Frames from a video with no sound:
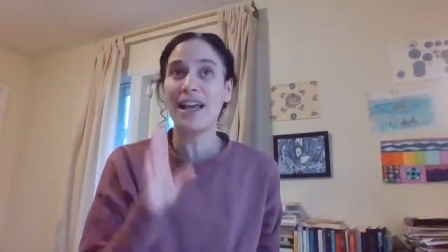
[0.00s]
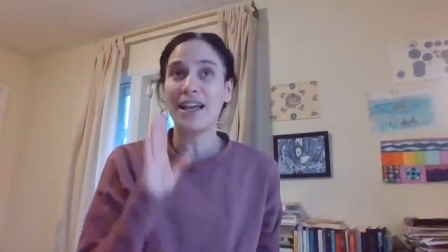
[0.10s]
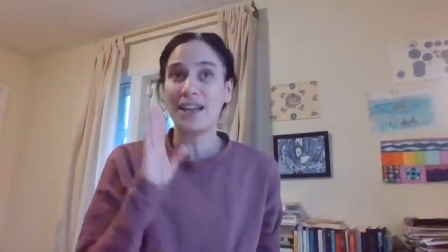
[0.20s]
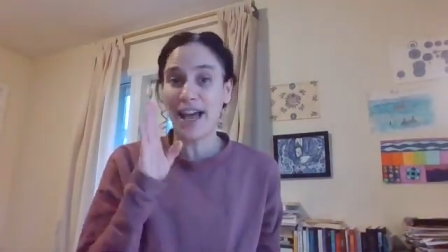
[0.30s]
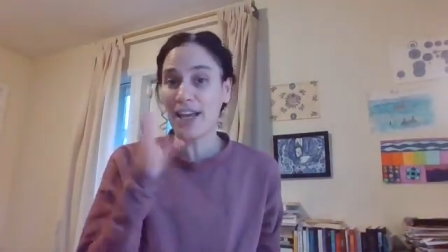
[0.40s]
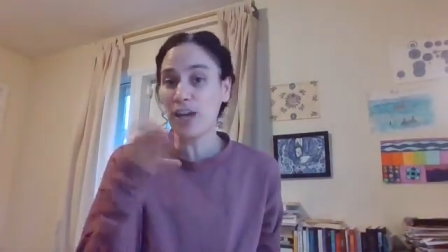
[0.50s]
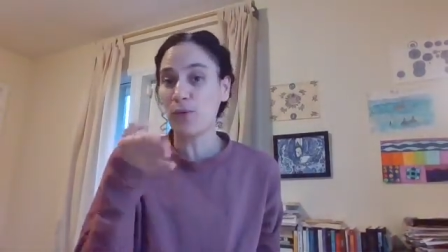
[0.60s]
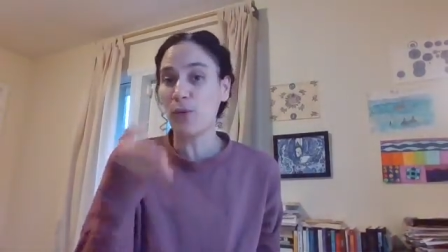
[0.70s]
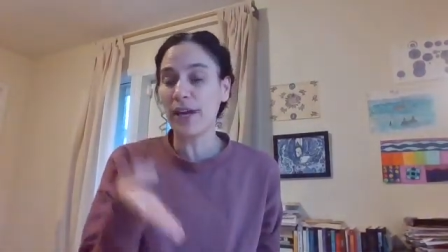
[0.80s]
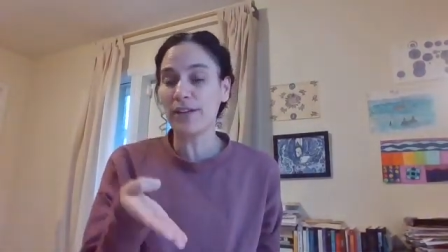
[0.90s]
I can
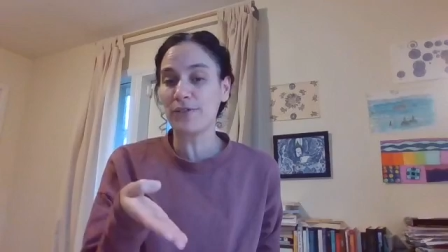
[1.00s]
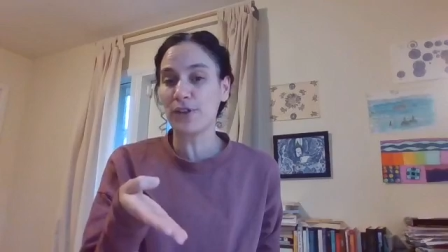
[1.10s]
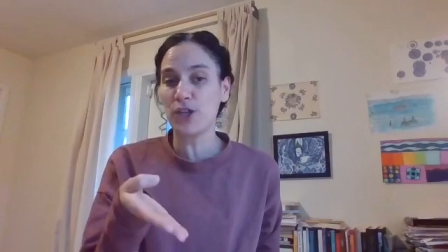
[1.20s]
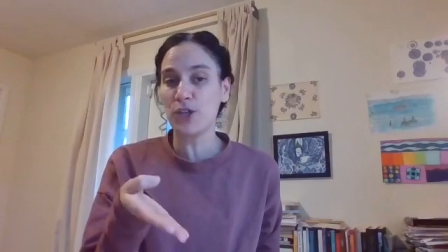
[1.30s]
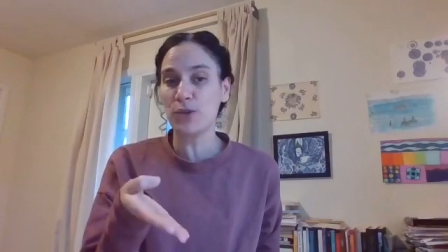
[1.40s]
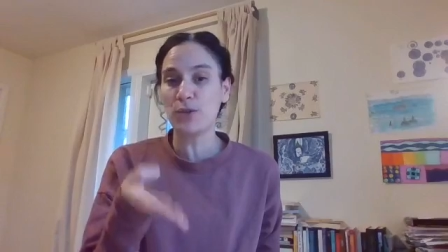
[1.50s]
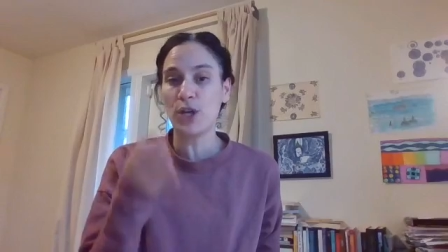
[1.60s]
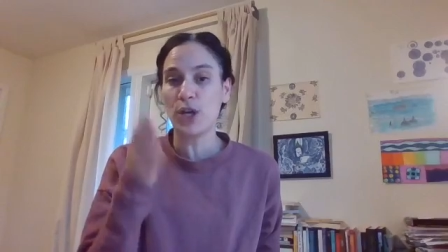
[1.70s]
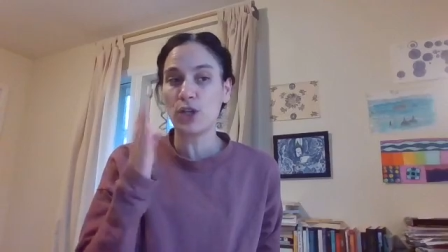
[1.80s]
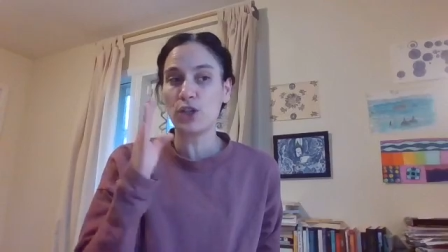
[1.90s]
wait for you
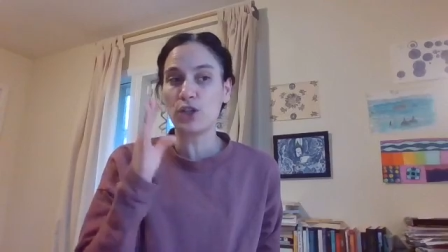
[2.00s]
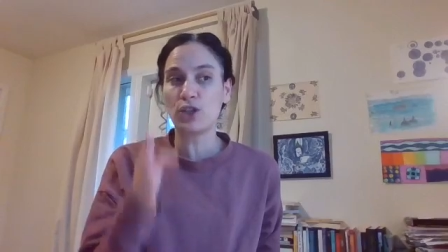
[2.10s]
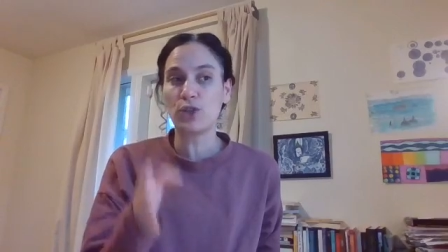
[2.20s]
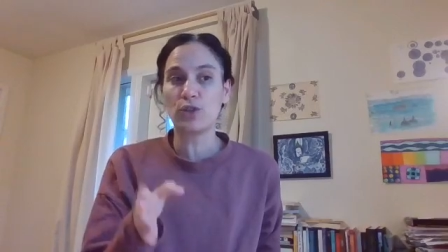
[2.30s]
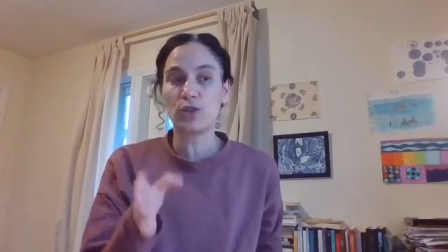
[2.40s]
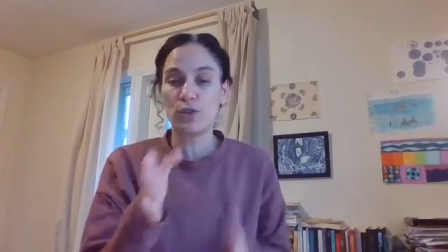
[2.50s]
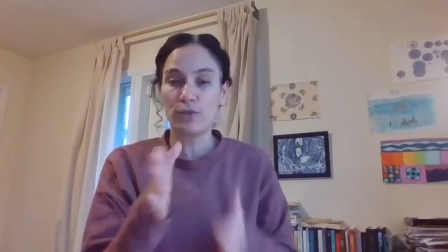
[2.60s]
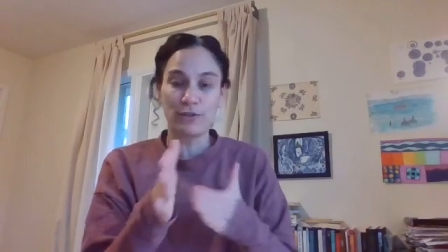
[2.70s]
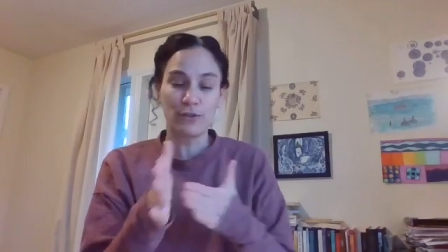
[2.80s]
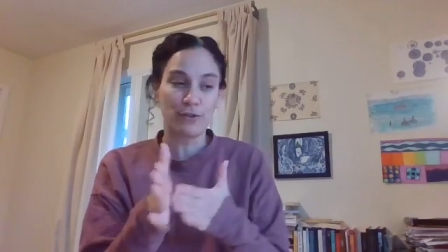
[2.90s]

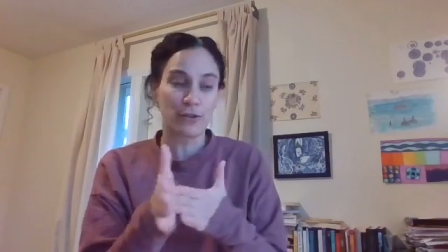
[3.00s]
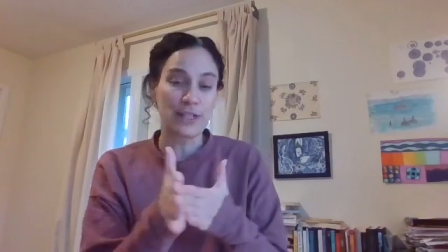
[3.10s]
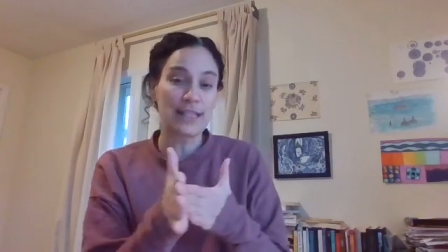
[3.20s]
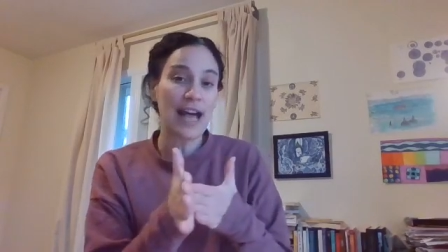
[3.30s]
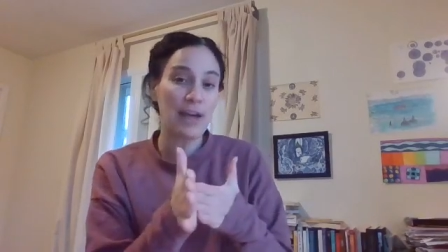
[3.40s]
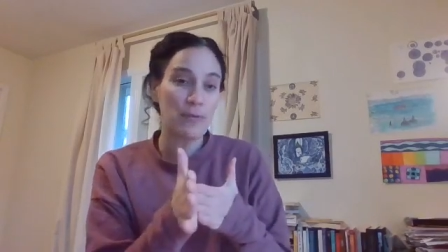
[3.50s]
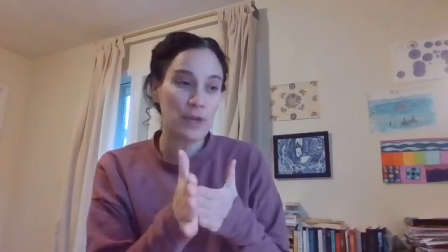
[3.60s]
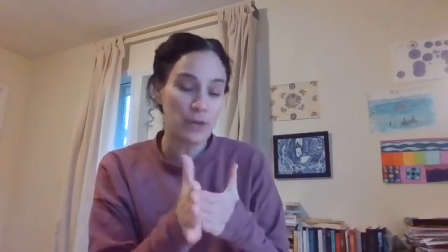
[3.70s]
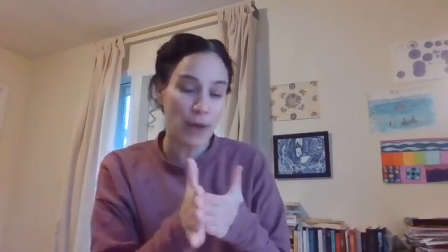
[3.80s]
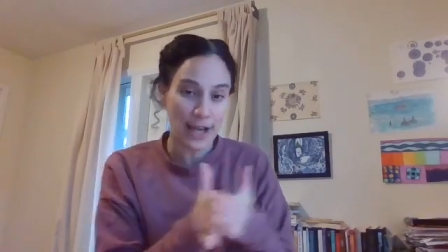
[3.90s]
for the time when
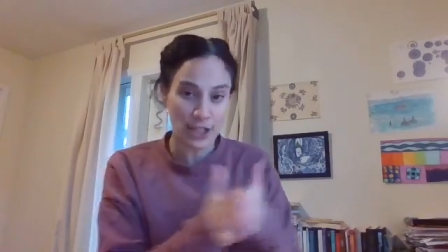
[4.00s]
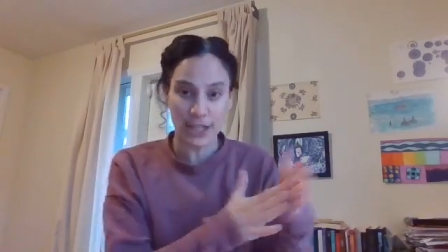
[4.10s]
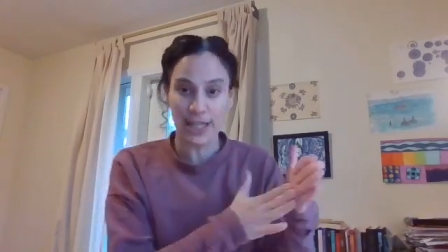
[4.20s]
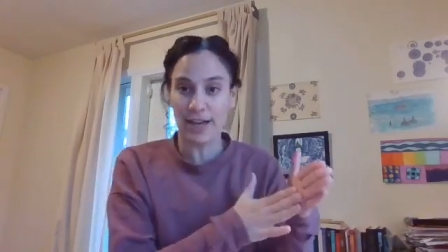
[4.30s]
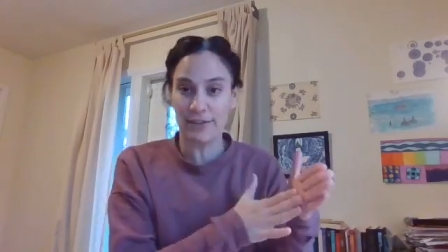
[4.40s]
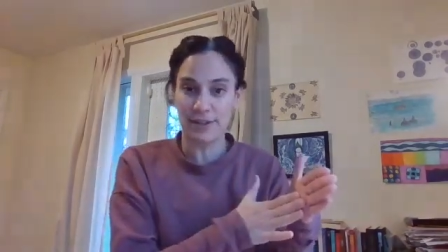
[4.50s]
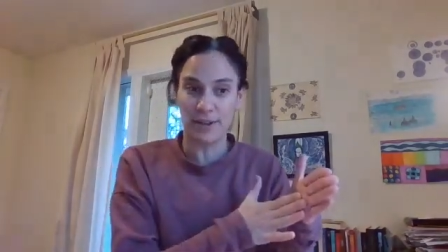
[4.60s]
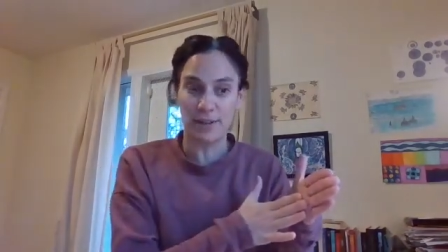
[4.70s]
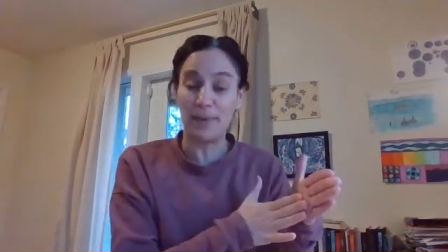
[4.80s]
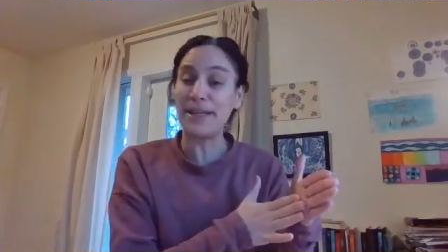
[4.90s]
you actually have the
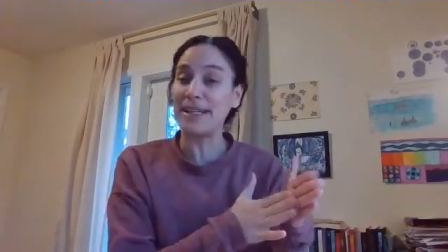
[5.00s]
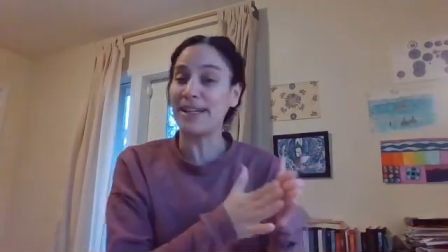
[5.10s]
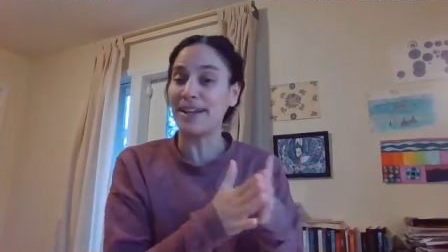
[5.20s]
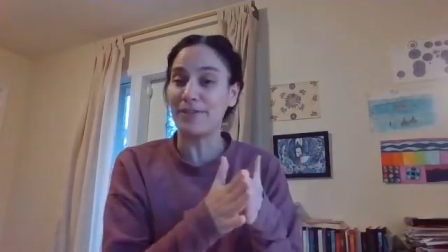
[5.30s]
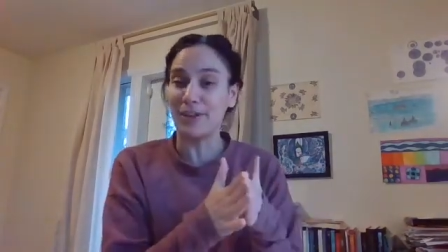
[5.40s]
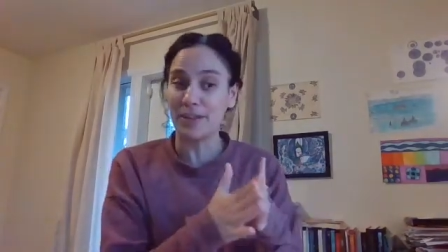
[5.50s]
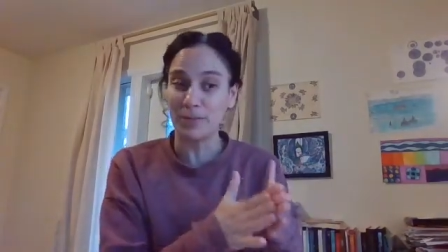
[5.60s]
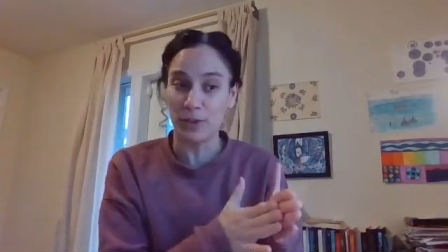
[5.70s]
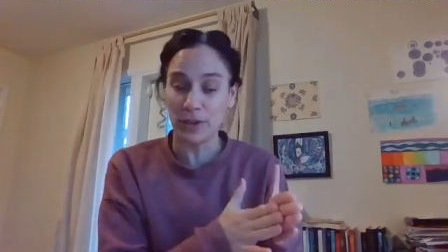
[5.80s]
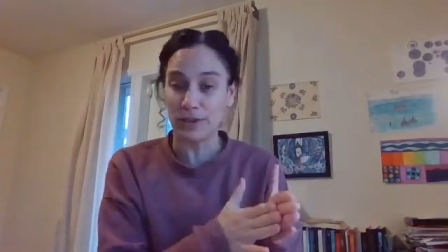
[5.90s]
money
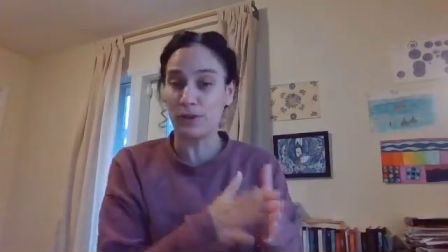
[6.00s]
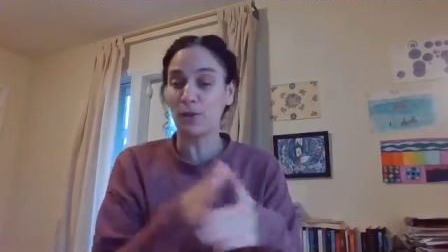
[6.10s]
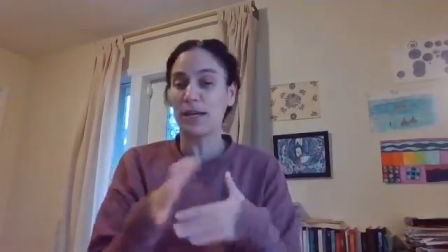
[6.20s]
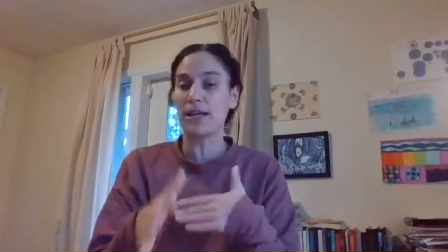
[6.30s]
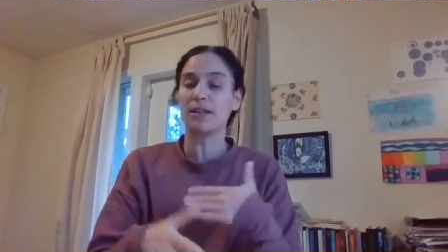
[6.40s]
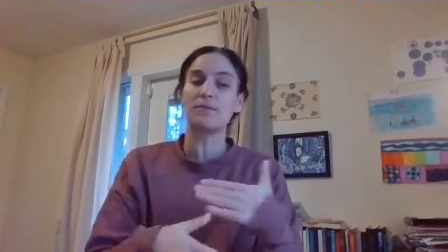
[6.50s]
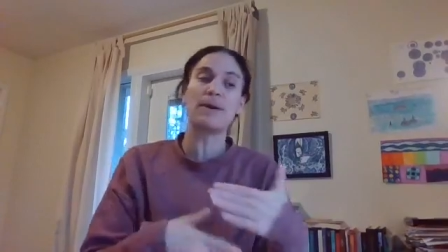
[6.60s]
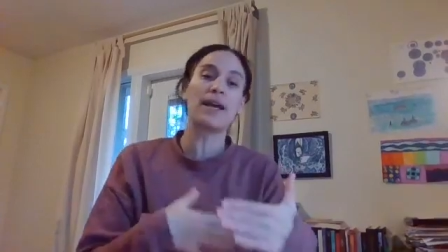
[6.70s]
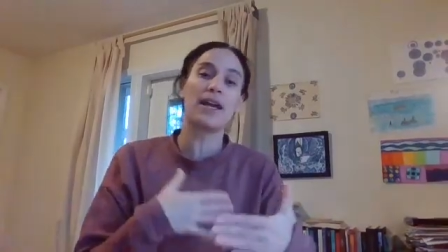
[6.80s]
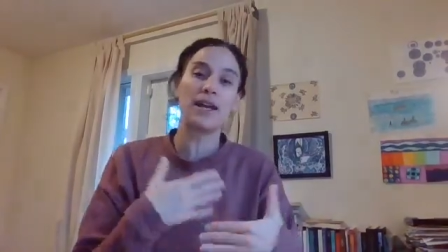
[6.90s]
available if you cannot
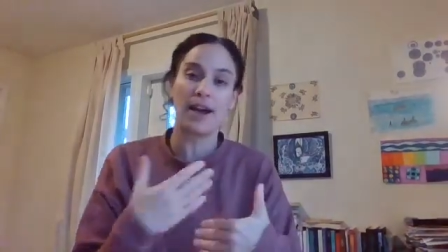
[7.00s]
pay